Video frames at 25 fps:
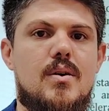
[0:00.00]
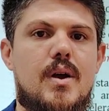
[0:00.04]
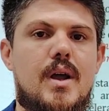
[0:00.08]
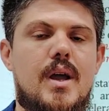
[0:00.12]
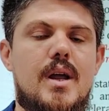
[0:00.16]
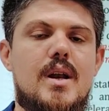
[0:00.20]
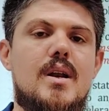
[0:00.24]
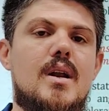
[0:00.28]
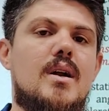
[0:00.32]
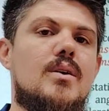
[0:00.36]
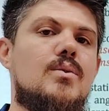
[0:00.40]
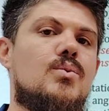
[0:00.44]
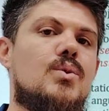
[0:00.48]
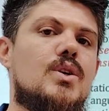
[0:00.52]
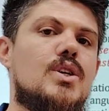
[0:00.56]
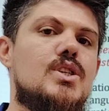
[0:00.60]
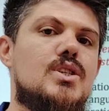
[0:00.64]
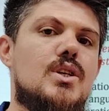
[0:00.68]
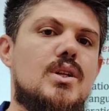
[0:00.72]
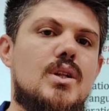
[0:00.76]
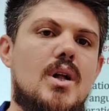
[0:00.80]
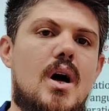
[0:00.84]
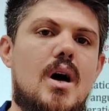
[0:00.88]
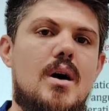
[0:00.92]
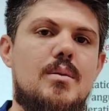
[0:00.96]
Okay,
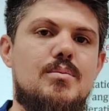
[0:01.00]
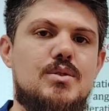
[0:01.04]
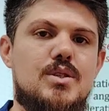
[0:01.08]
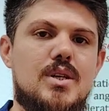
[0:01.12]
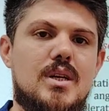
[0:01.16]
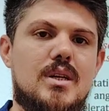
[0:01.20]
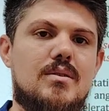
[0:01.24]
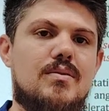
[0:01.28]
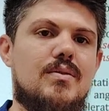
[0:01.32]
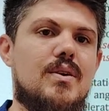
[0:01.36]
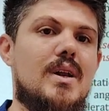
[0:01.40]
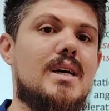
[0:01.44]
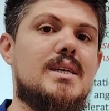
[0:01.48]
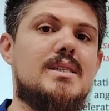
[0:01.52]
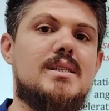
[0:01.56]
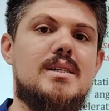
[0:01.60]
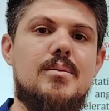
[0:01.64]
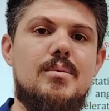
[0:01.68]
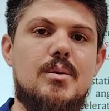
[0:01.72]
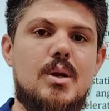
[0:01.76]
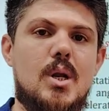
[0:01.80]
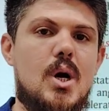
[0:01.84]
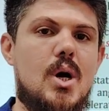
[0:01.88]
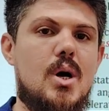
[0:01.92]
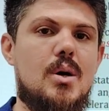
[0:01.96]
non-rigid object, flexible